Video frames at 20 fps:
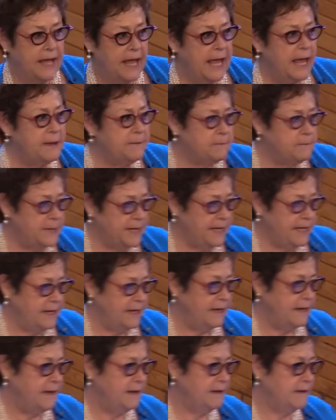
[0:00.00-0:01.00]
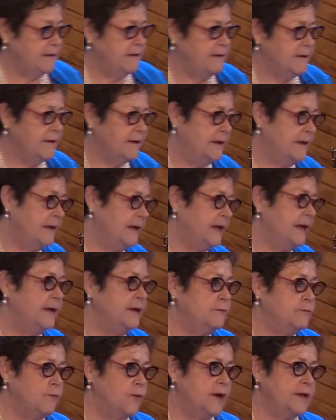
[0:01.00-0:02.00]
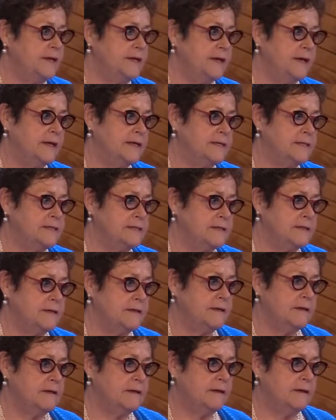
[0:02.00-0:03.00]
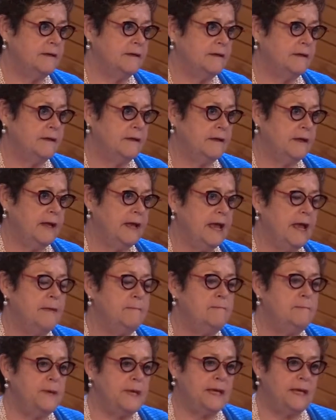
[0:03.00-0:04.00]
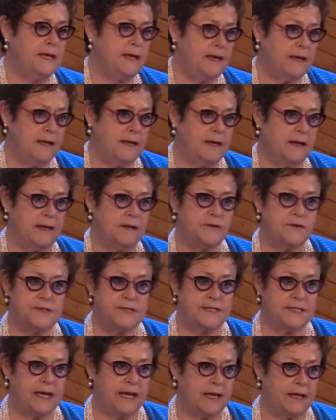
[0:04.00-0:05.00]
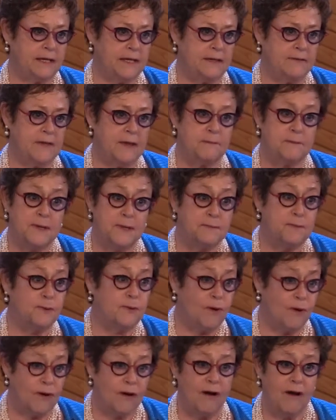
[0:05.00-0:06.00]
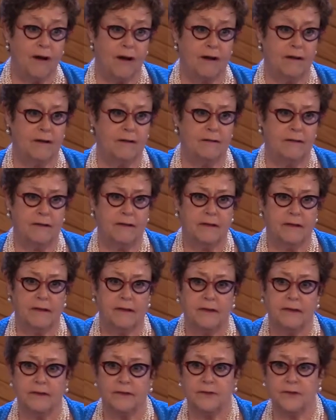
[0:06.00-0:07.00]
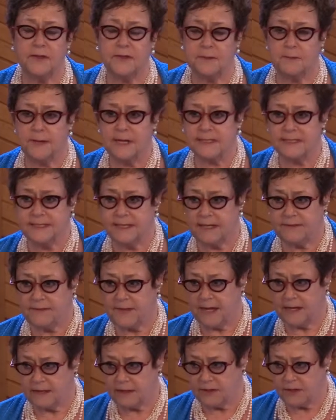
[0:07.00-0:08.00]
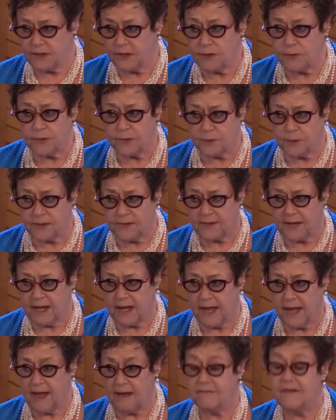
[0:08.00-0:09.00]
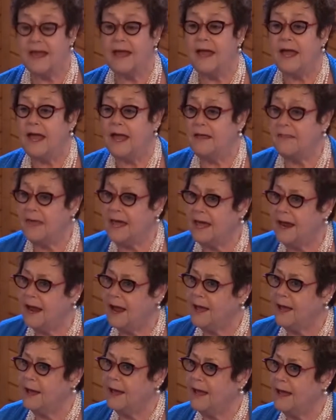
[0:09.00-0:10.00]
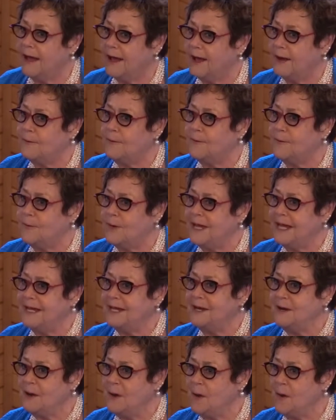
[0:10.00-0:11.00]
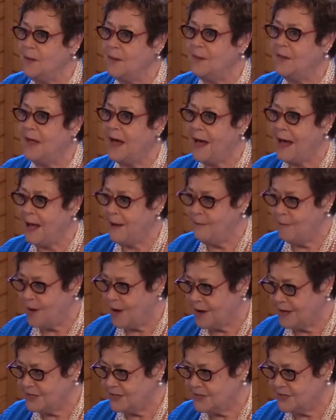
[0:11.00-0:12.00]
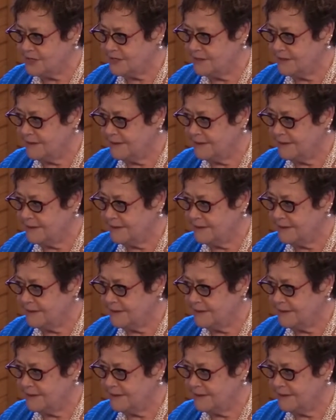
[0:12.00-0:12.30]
and be in oneness and be in understanding that people are doing the best that they can do with what they have, and that we can hold the high watch